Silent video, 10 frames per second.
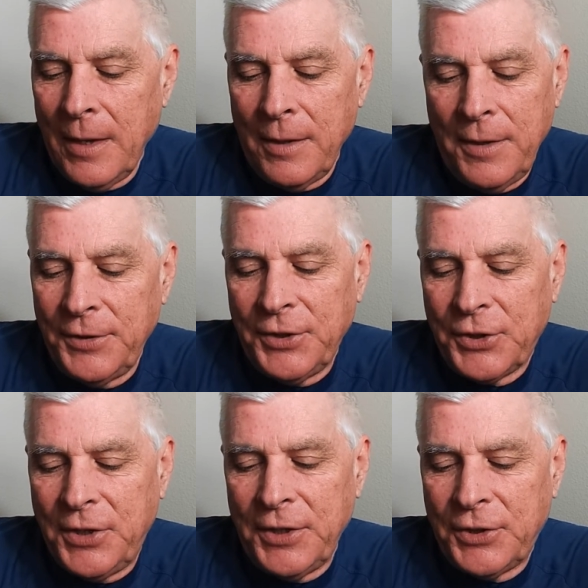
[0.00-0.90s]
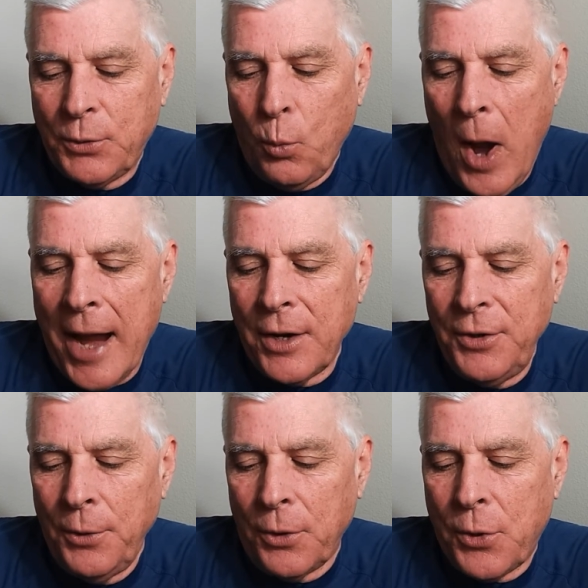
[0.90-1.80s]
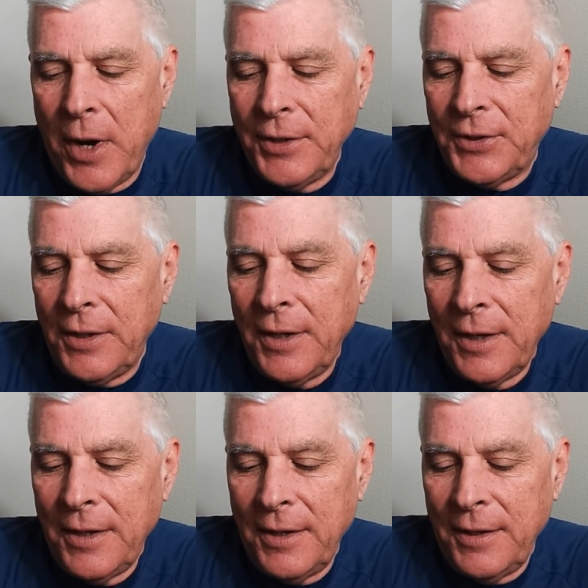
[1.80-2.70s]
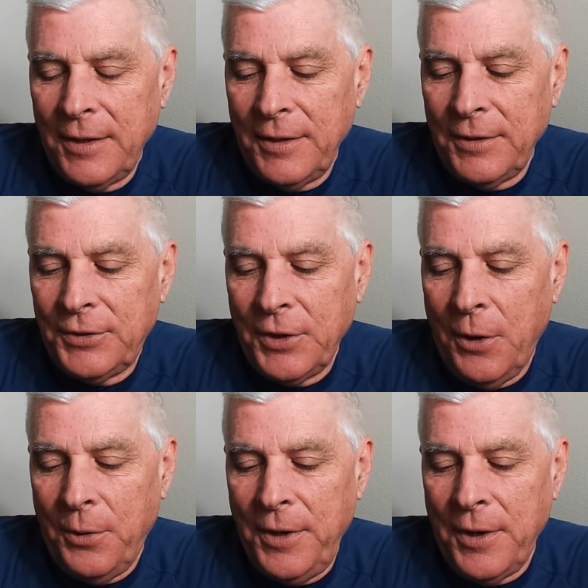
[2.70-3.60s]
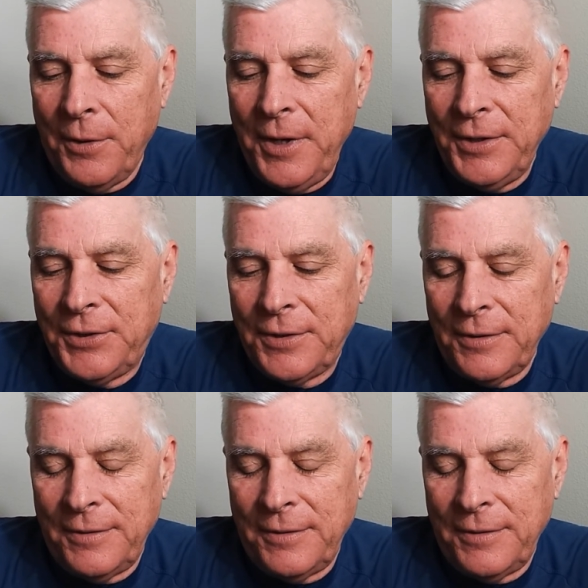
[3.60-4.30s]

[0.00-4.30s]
This is this wackadoodle crazy. So, you know, he's,